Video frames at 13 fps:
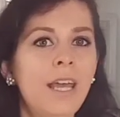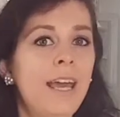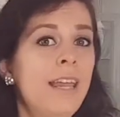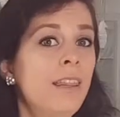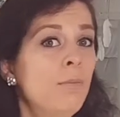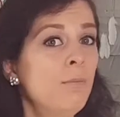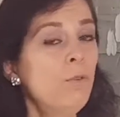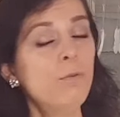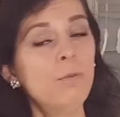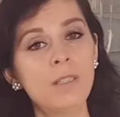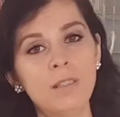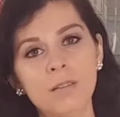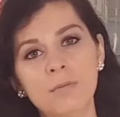and the
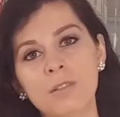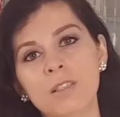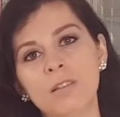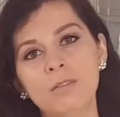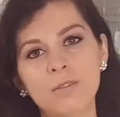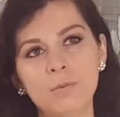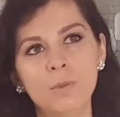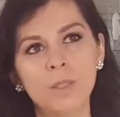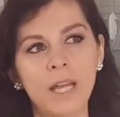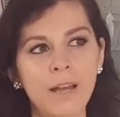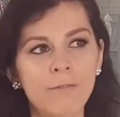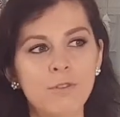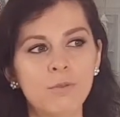movements themselves would
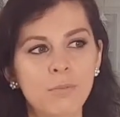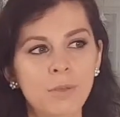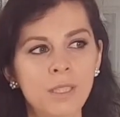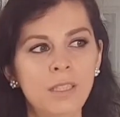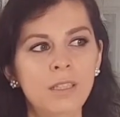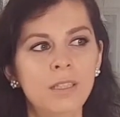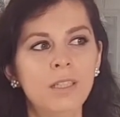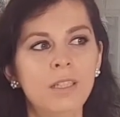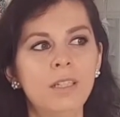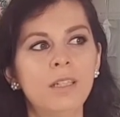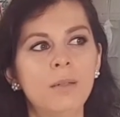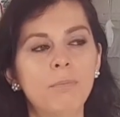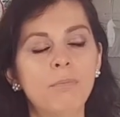have to be
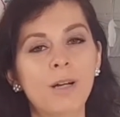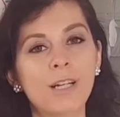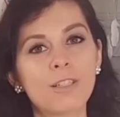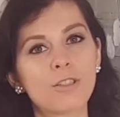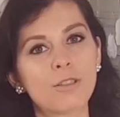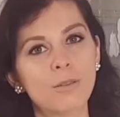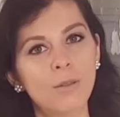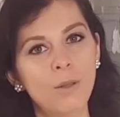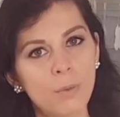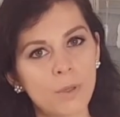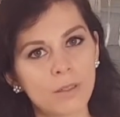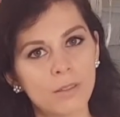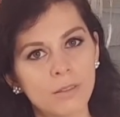much
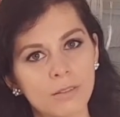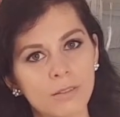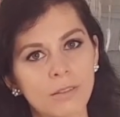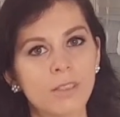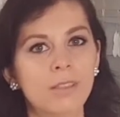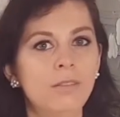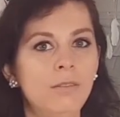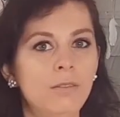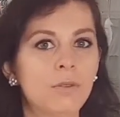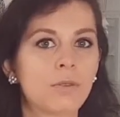slower than your